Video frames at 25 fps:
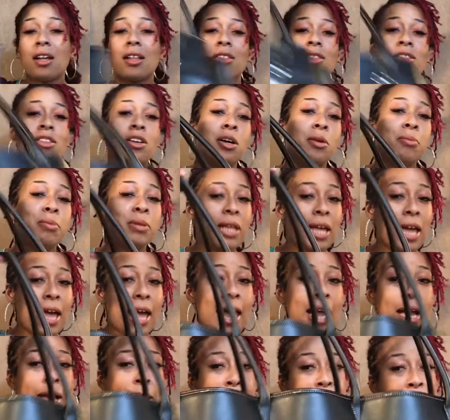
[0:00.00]
The
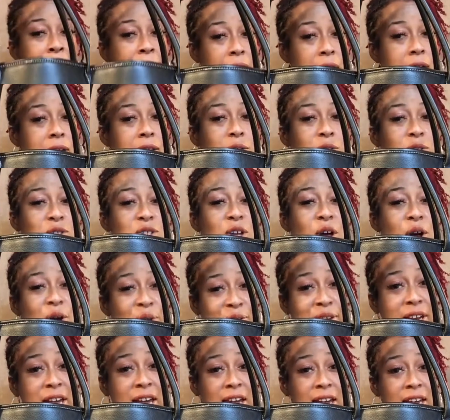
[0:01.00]
black purse,
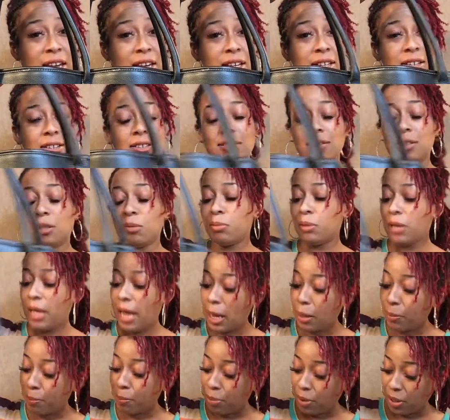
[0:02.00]
okay? The
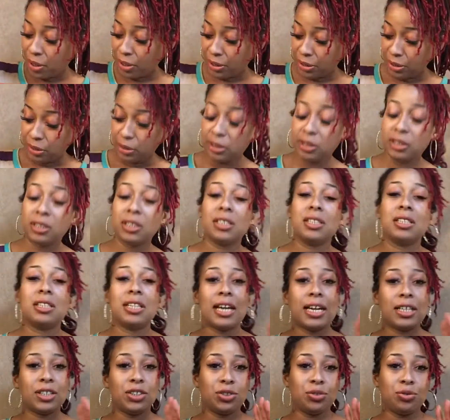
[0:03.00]
black purse
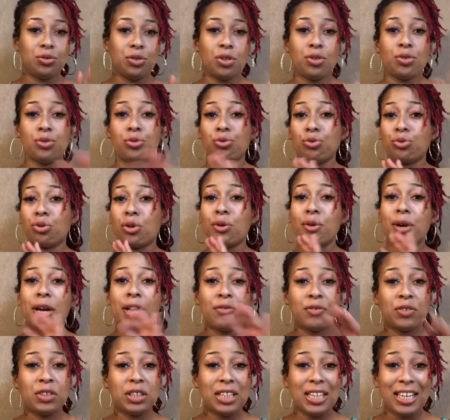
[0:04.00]
that, you throw
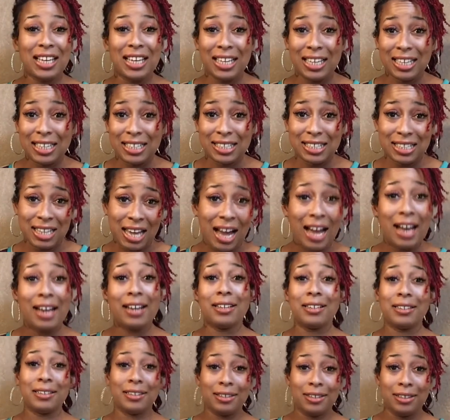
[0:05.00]
everything
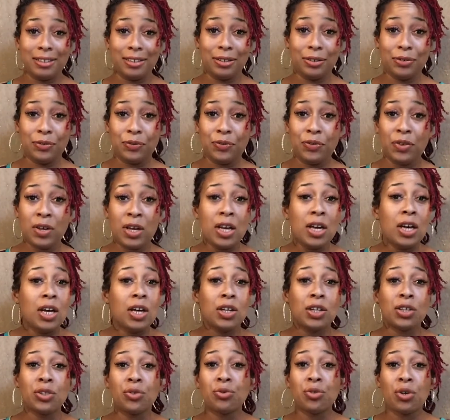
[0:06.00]
inside of.
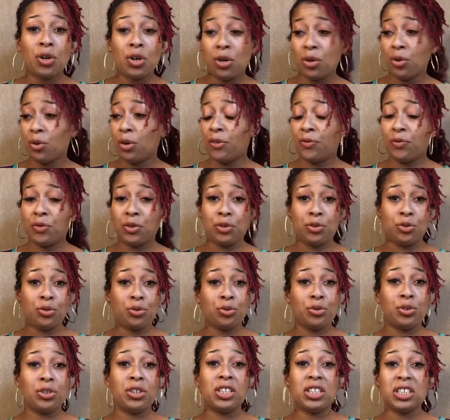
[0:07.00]
If your
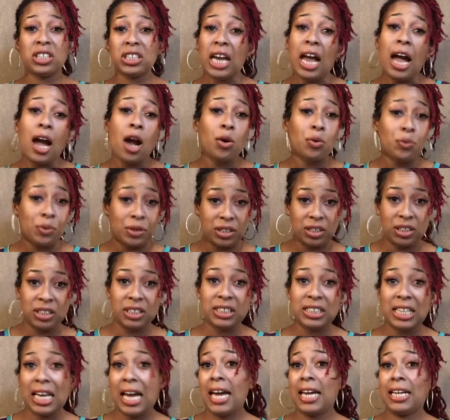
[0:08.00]
dude or your child reach
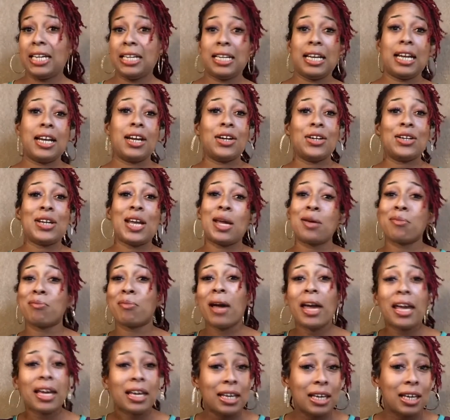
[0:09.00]
inside of there, they
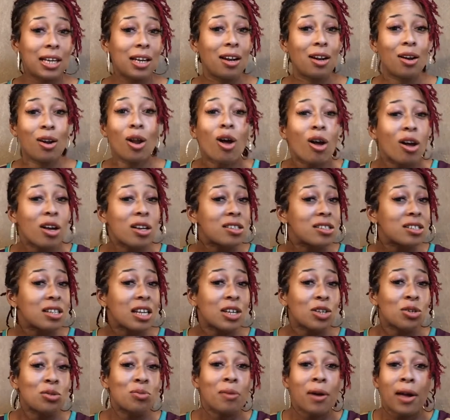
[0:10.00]
might get lost,
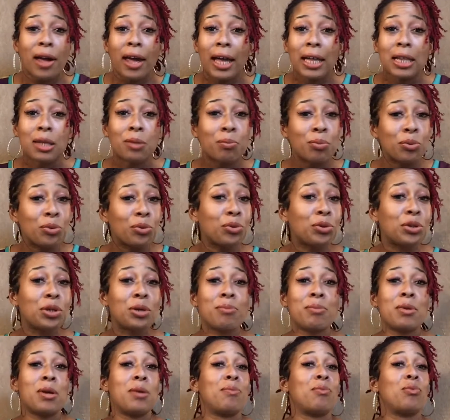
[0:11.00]
and you might have to pull
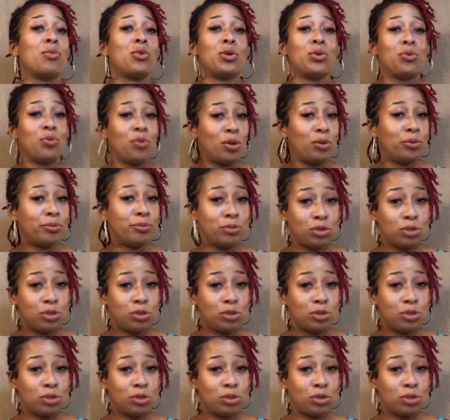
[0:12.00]
them up with a rope,